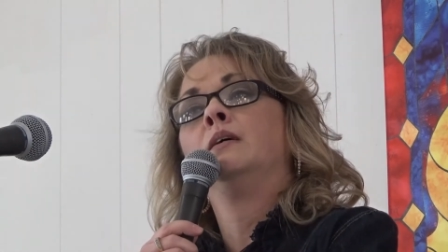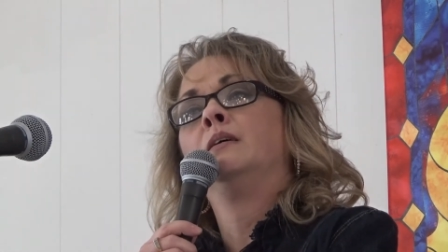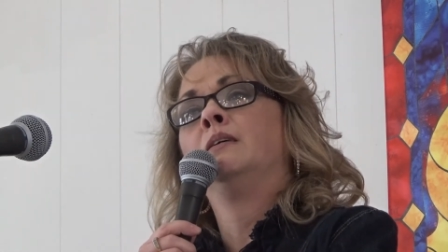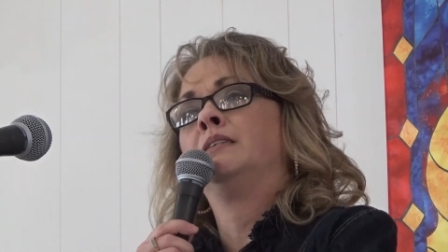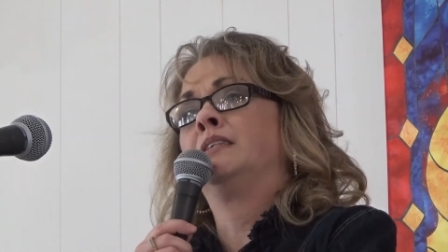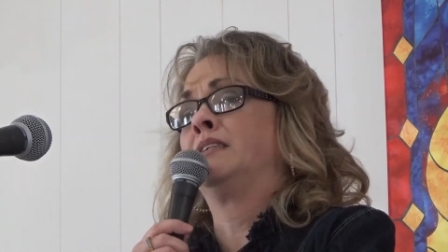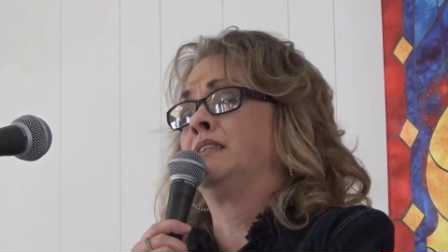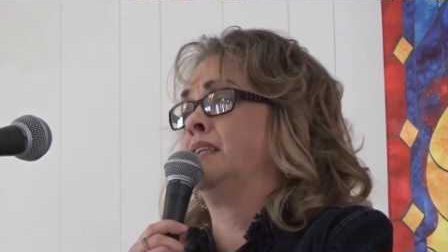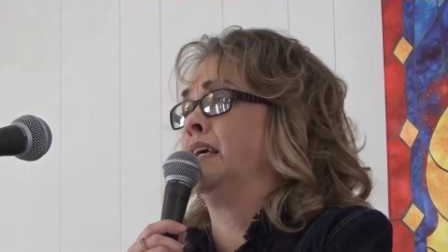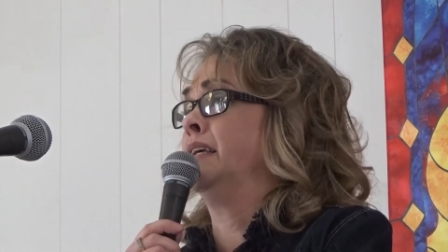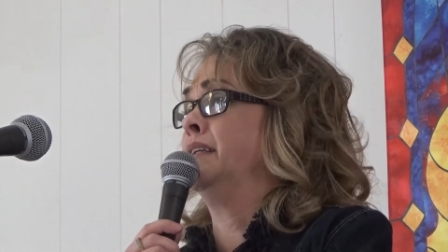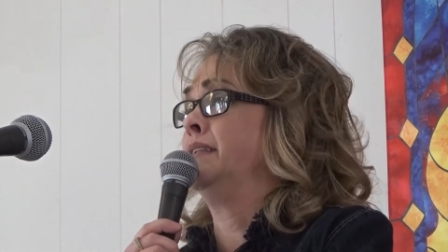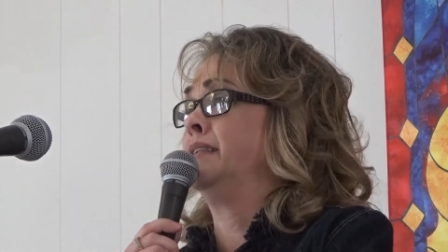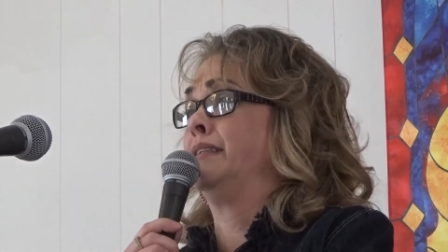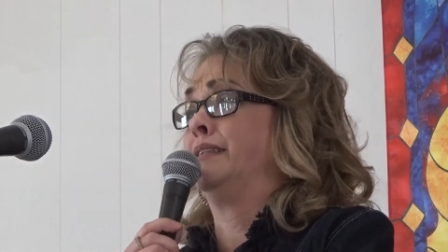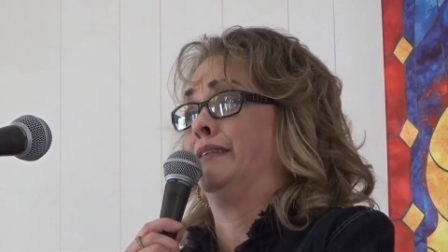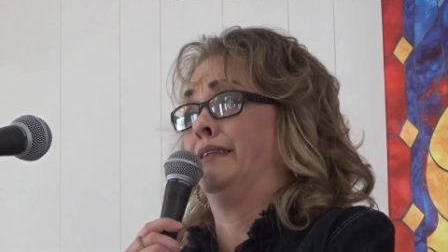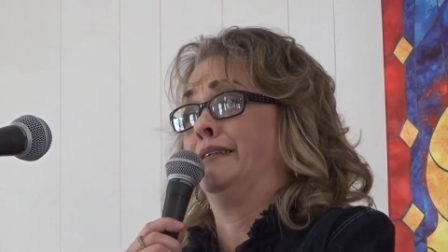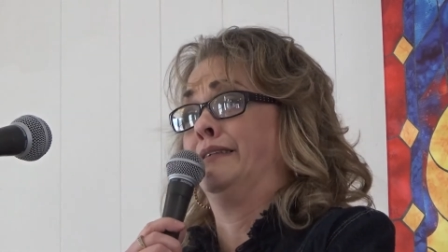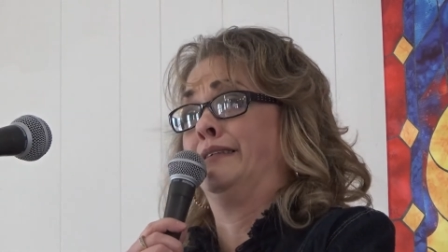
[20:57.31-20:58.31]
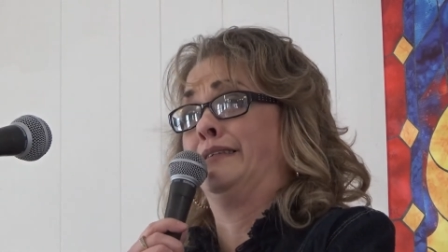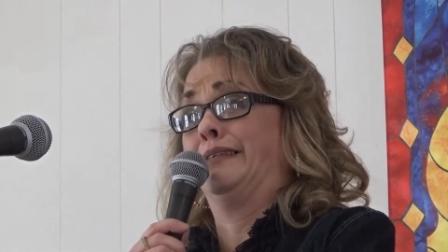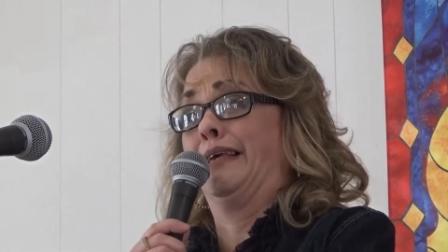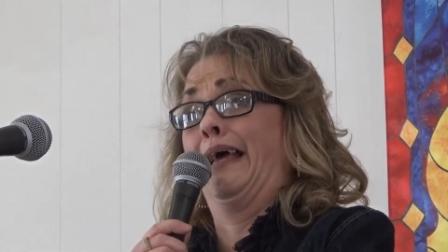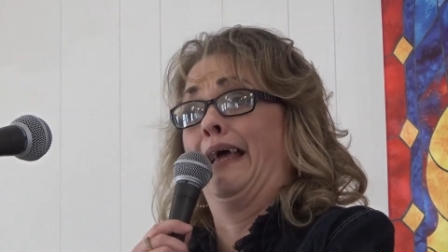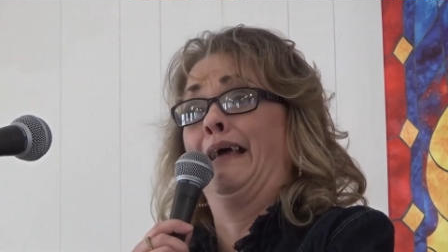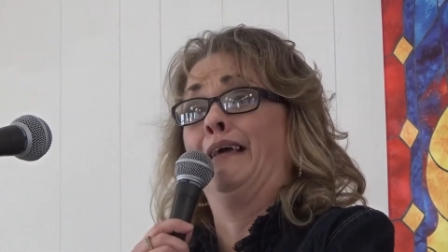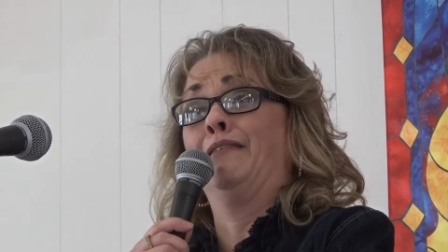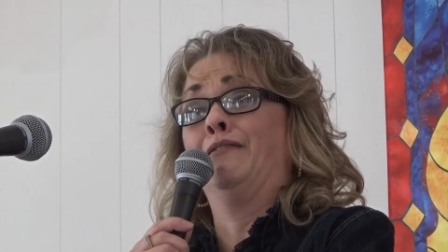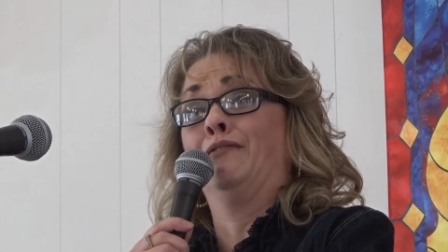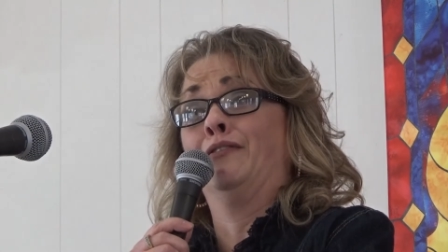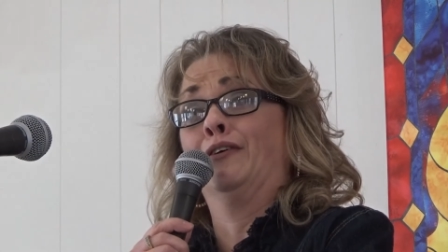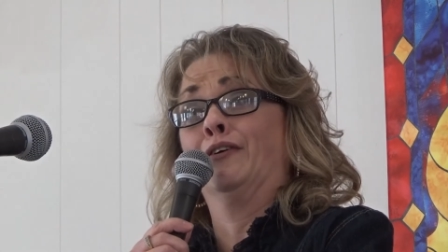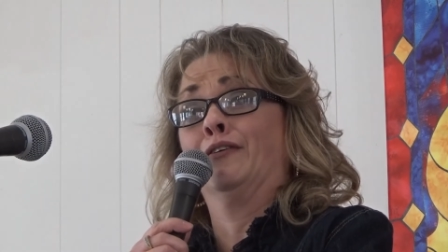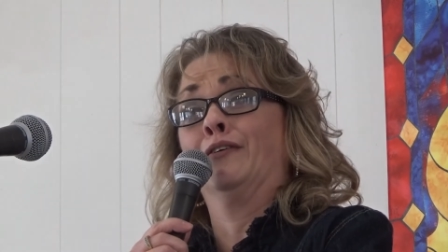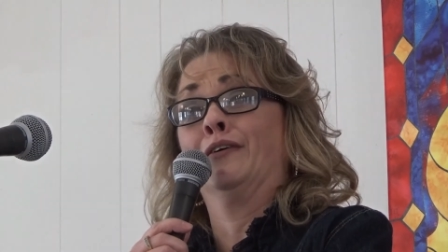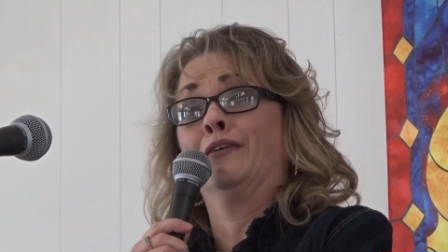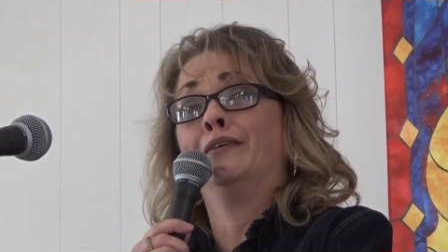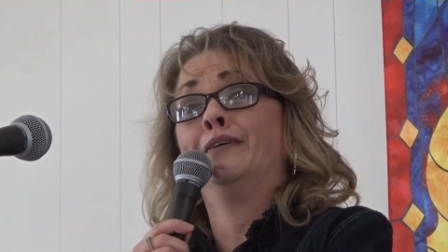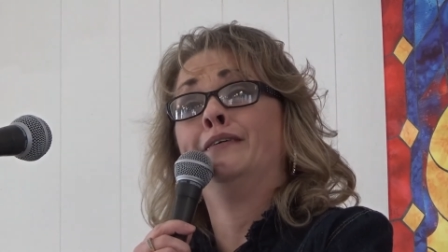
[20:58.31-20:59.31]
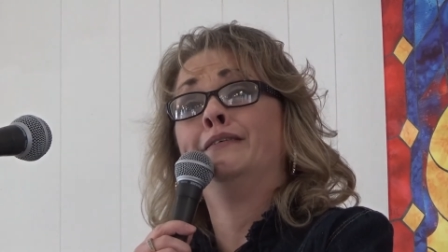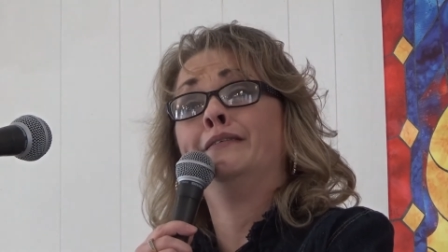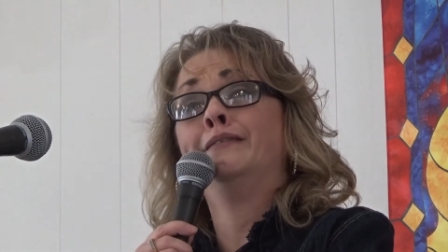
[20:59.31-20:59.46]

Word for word: since the Savior